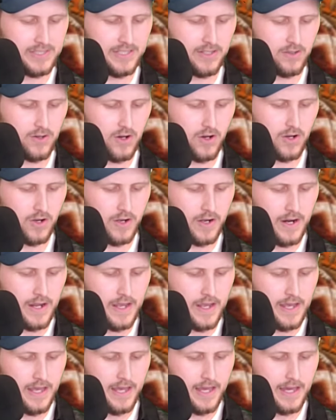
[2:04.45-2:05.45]
Here are
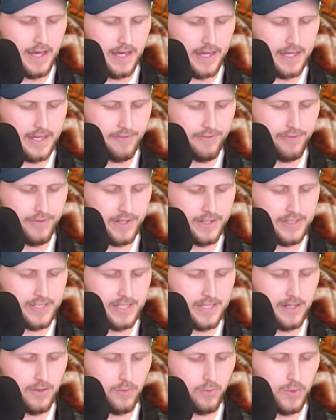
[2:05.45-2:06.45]

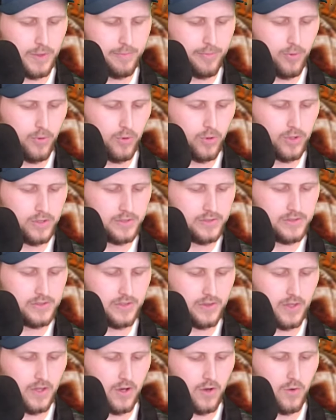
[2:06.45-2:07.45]
conflicting reports,
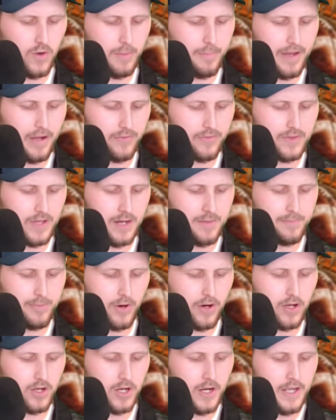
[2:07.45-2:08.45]
though, about
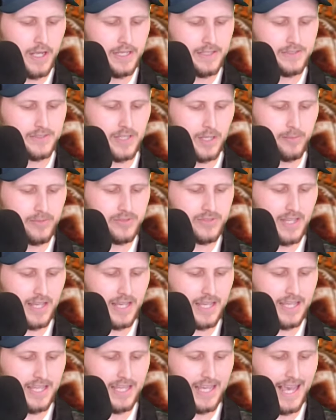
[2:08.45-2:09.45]
Dunbar. Some
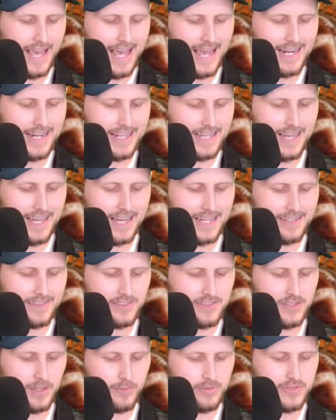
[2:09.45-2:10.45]
say he had a gun,
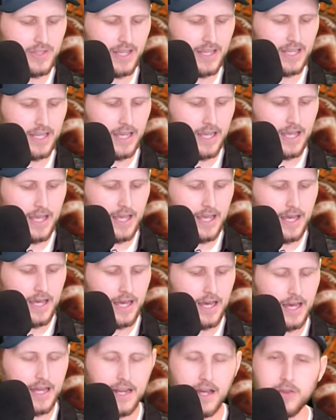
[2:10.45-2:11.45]
some say
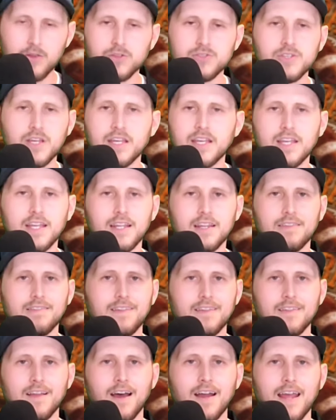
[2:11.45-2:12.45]
another say he
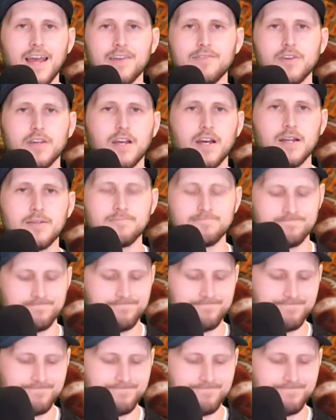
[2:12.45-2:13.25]
did not have a gun.